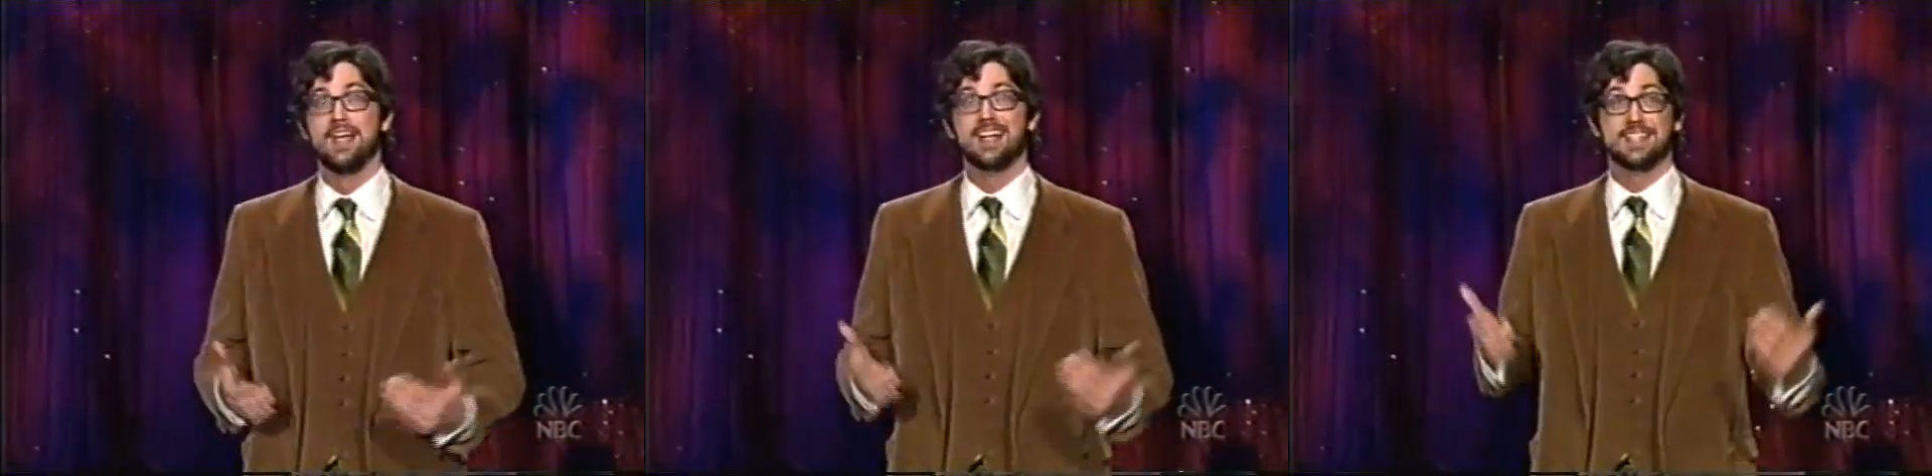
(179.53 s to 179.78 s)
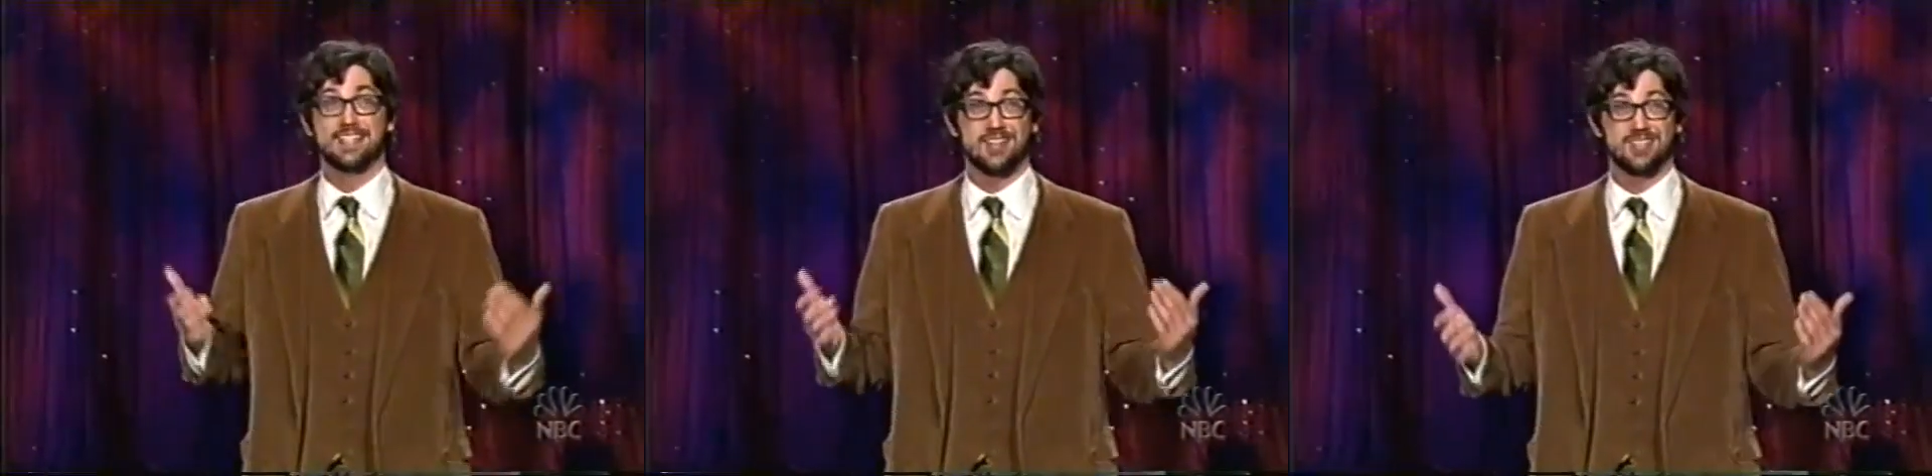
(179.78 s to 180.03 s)

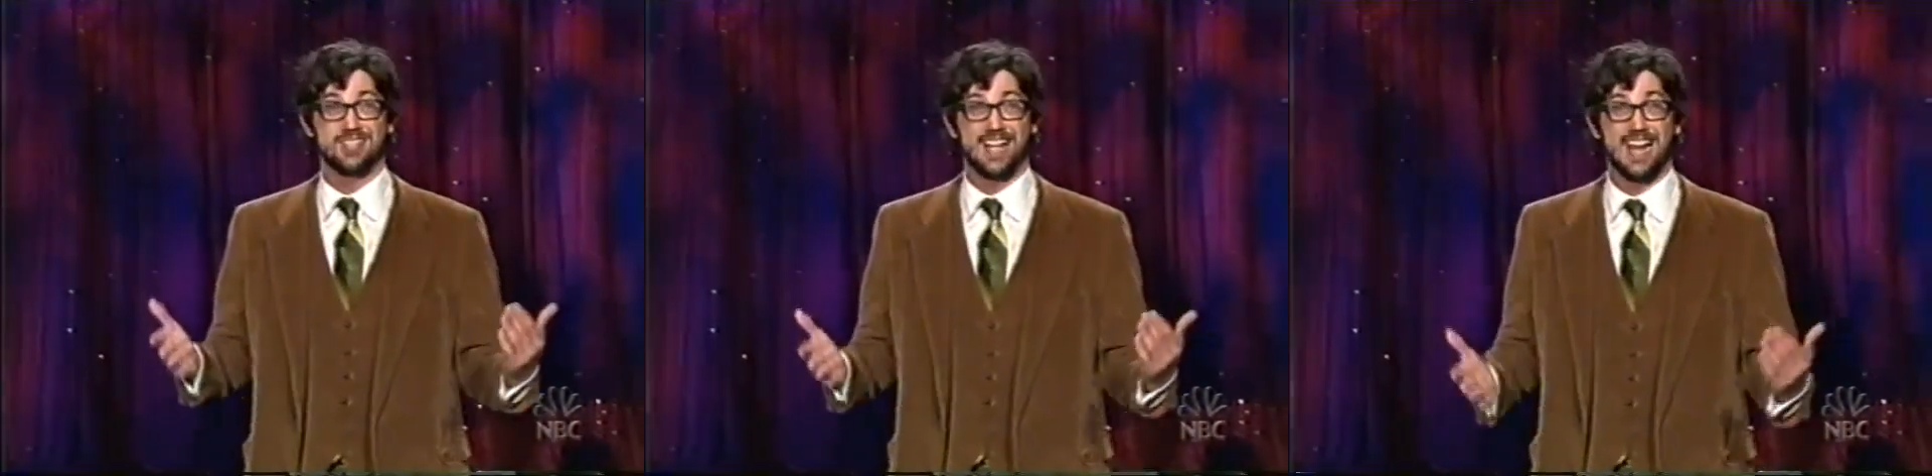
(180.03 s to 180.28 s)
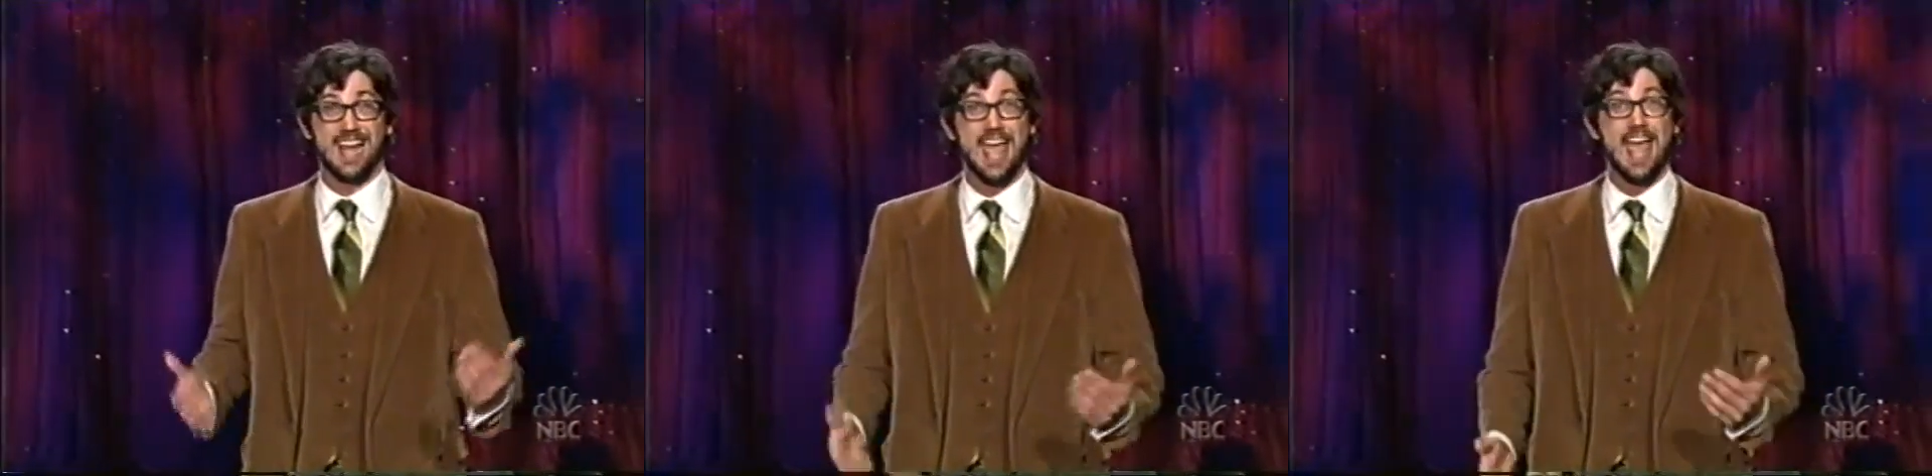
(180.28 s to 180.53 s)
because I was
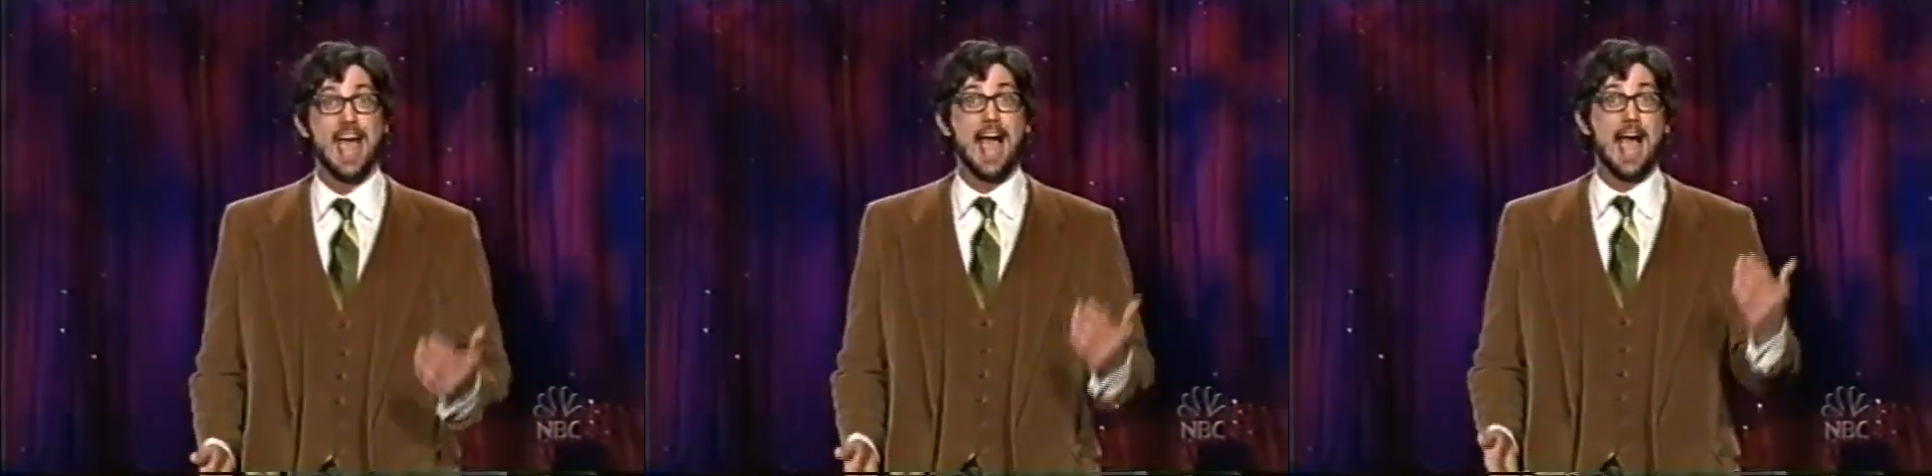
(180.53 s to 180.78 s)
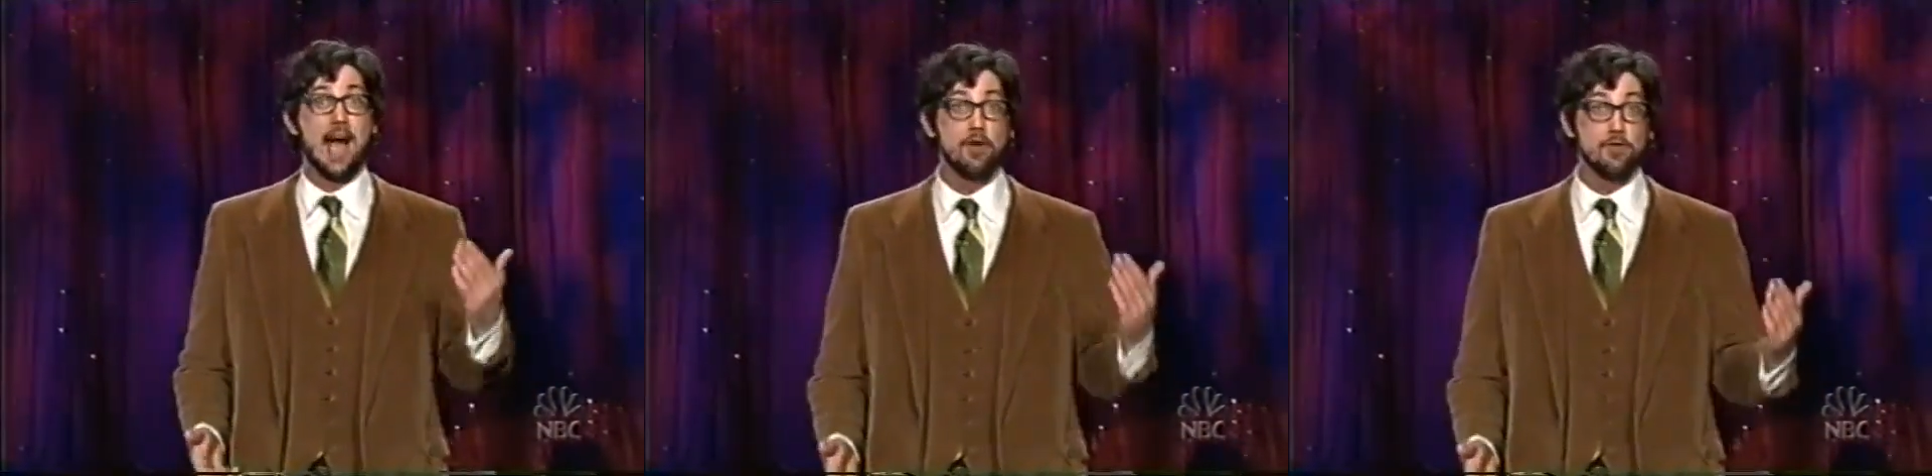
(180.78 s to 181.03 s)
like,
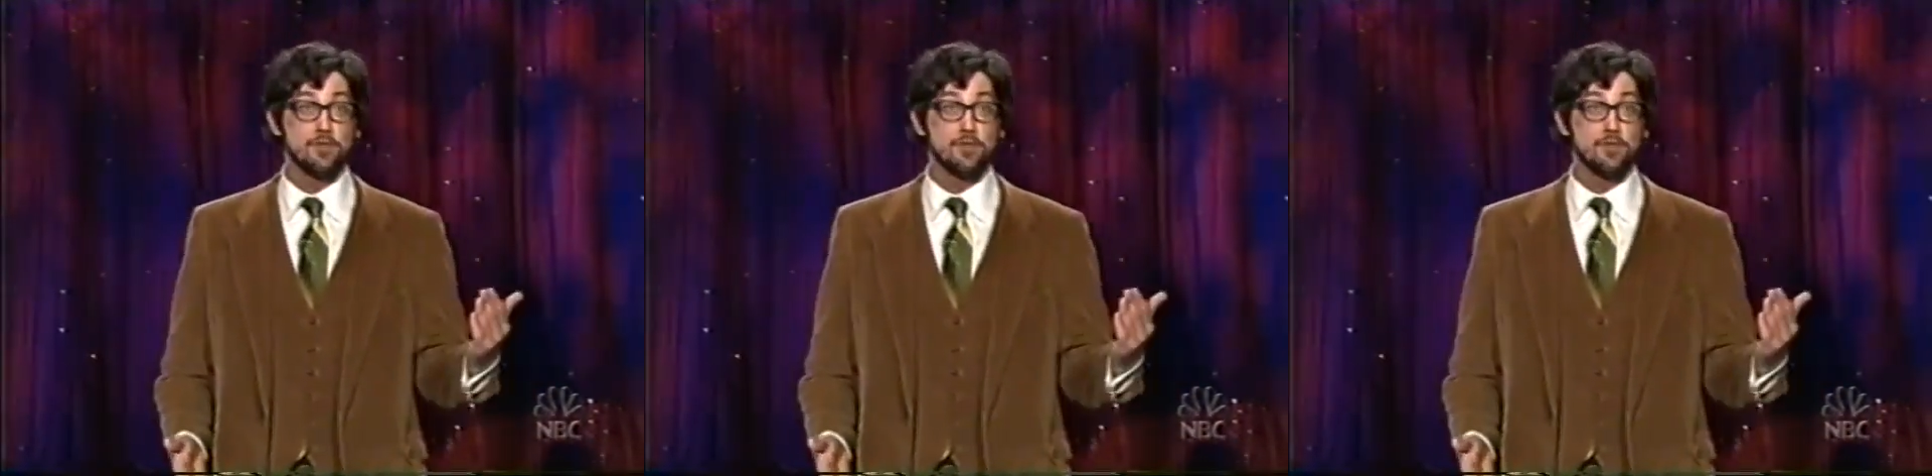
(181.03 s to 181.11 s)
how